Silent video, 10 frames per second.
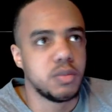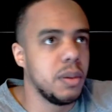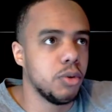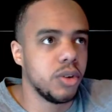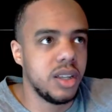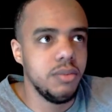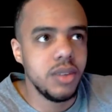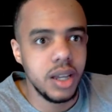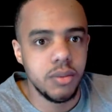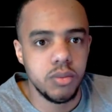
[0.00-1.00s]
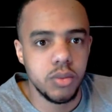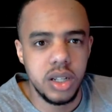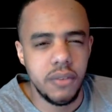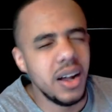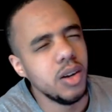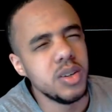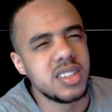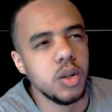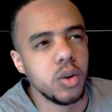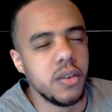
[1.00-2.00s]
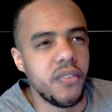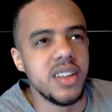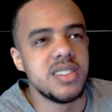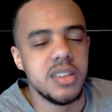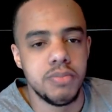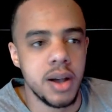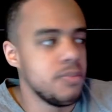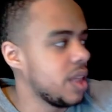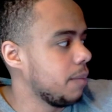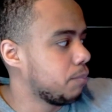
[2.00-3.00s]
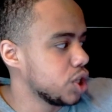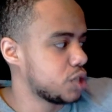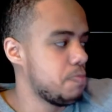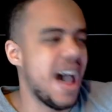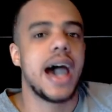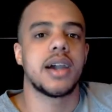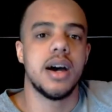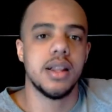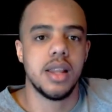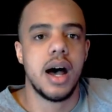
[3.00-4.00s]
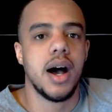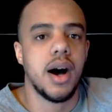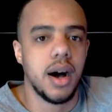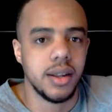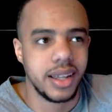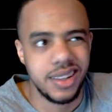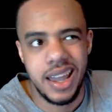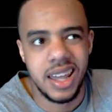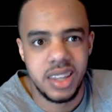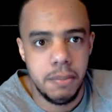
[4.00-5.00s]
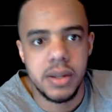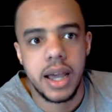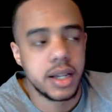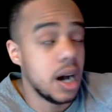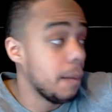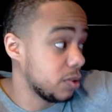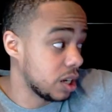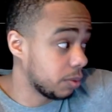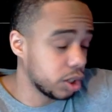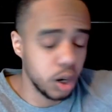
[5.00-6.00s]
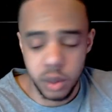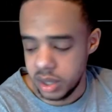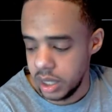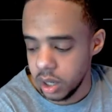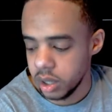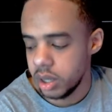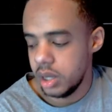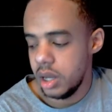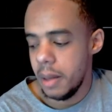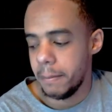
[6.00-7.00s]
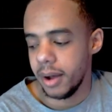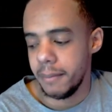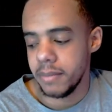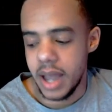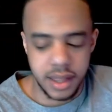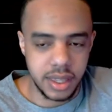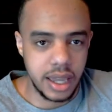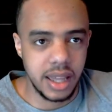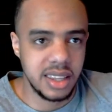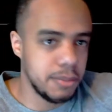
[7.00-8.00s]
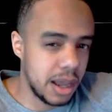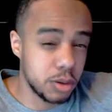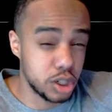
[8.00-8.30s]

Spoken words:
people get really, I don't want to say the word defensive, but they push back a lot on like the Anthony Black comp, which I'm going to go with here. But I think Anthony Black was